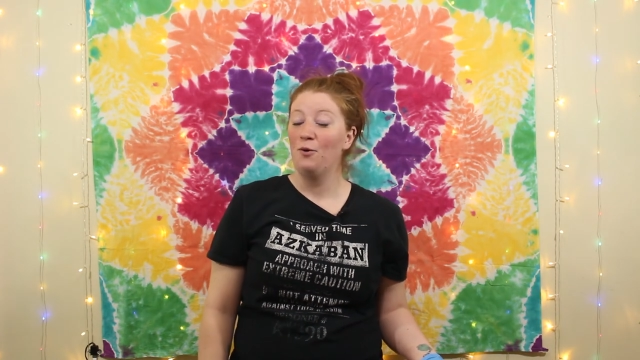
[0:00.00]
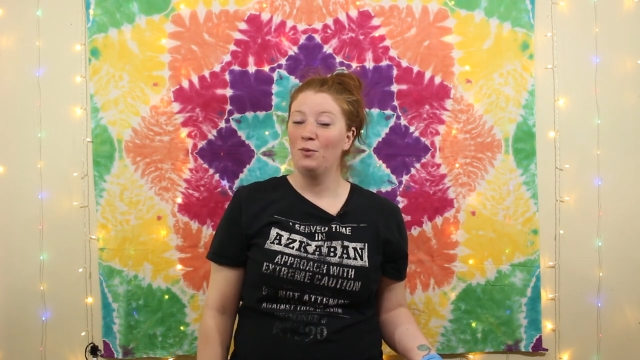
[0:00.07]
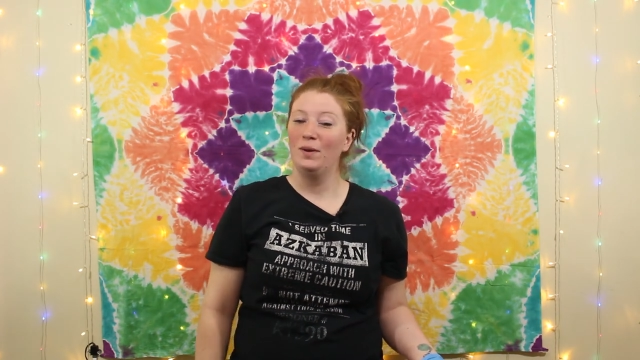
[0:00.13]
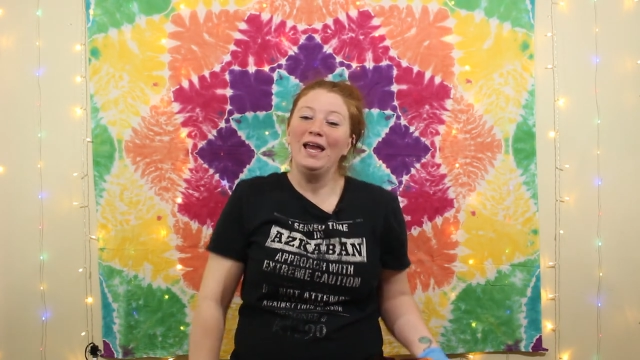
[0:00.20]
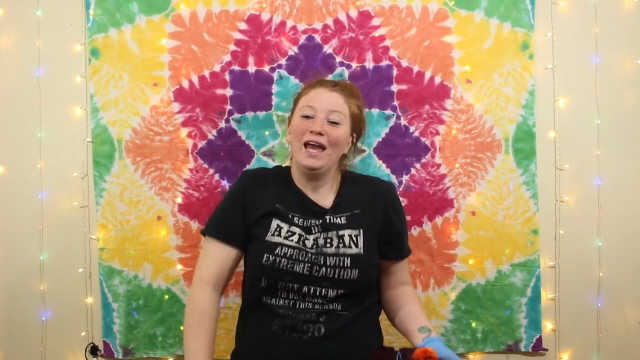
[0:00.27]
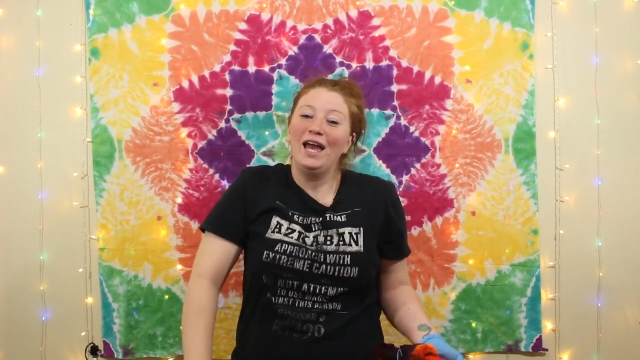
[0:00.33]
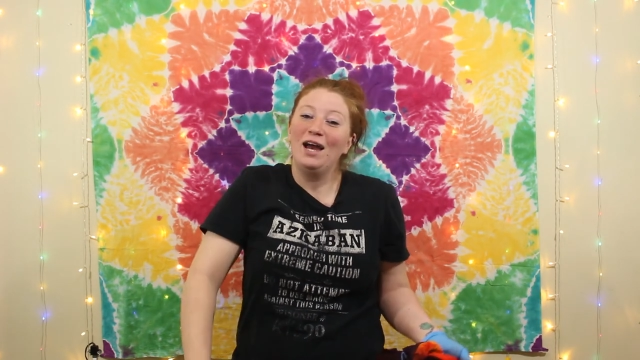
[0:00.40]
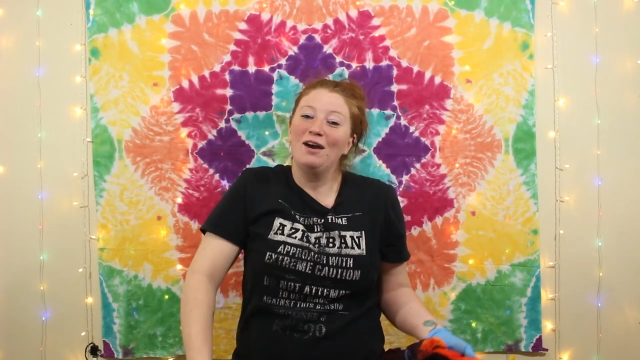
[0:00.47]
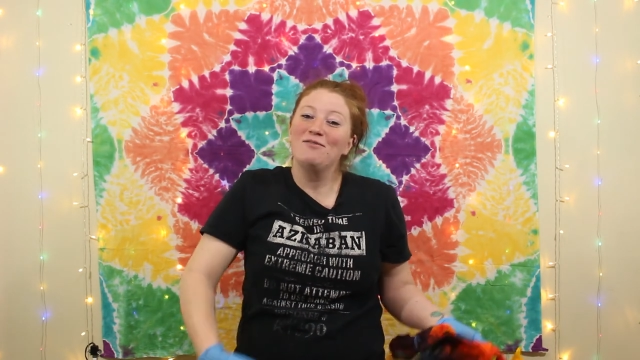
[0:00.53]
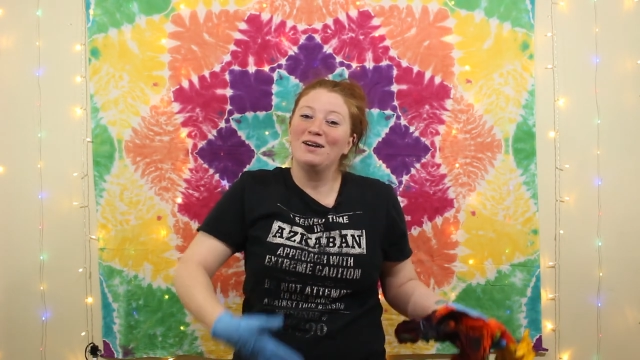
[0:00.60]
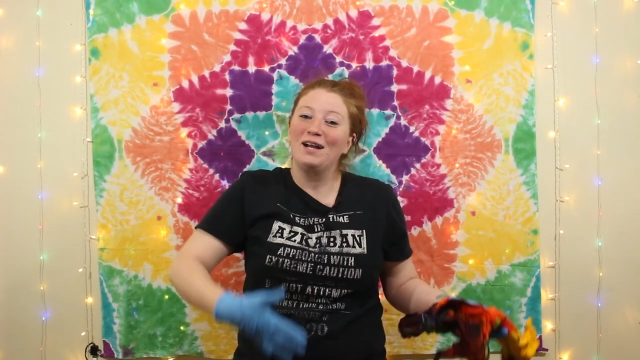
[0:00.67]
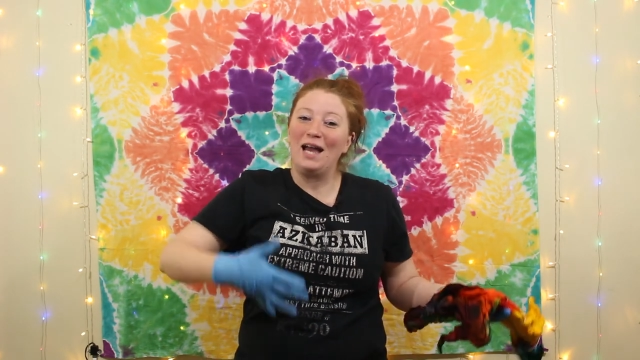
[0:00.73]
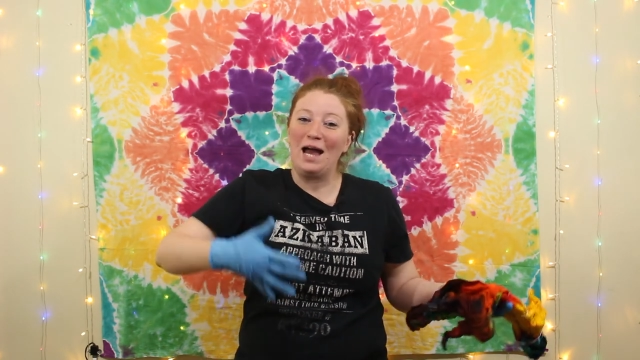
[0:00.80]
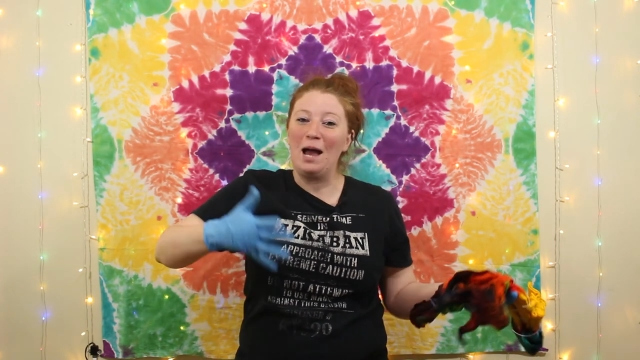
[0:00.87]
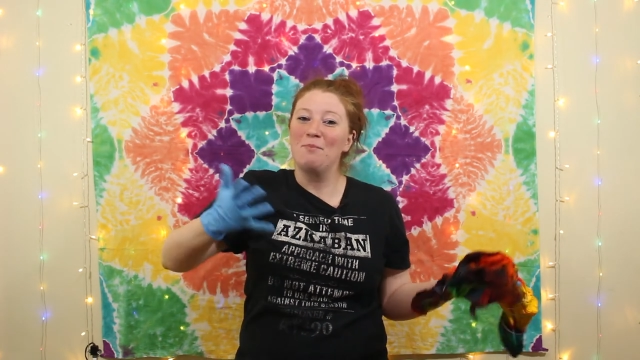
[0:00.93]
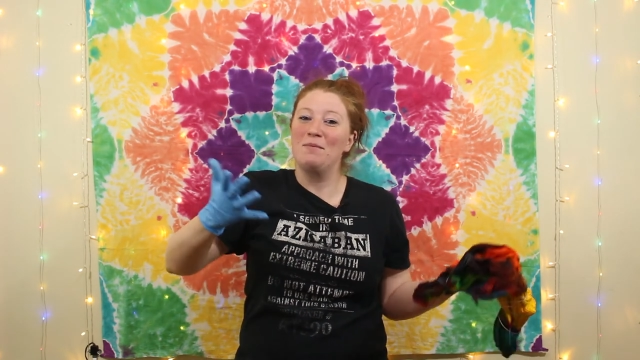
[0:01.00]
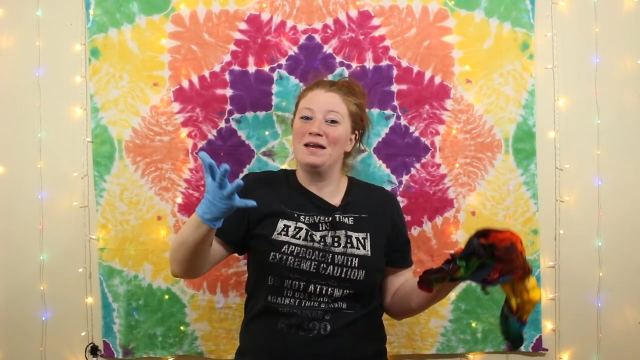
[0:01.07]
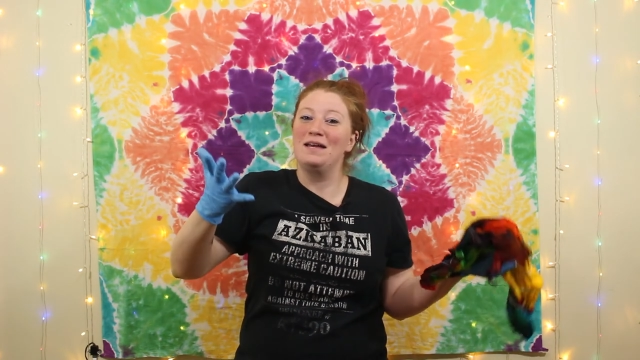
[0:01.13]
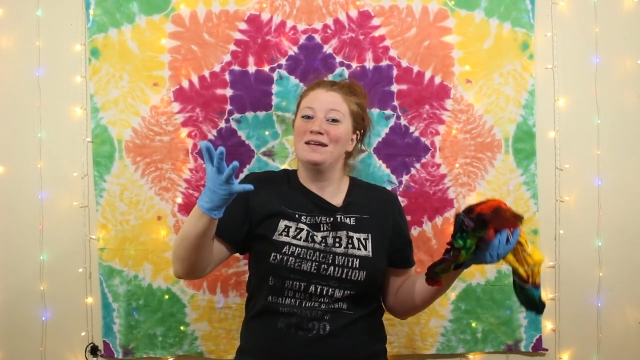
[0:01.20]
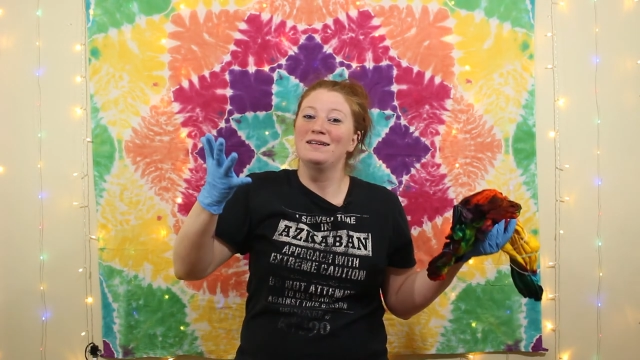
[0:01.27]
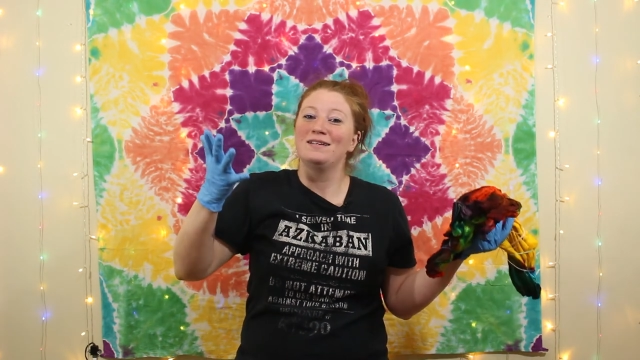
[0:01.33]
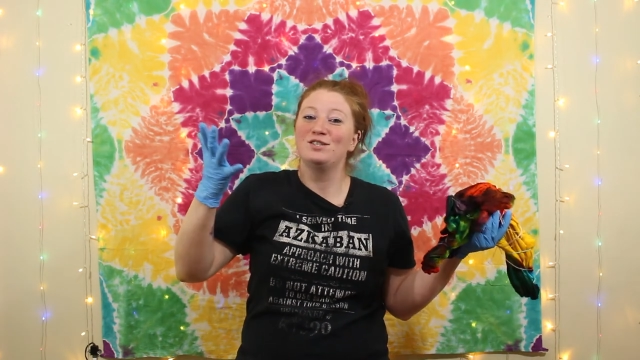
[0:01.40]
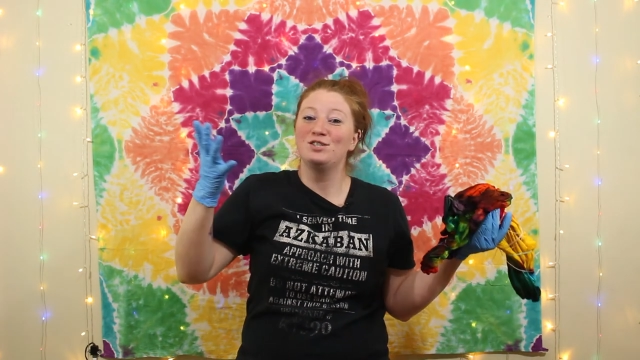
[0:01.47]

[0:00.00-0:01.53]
We have a comment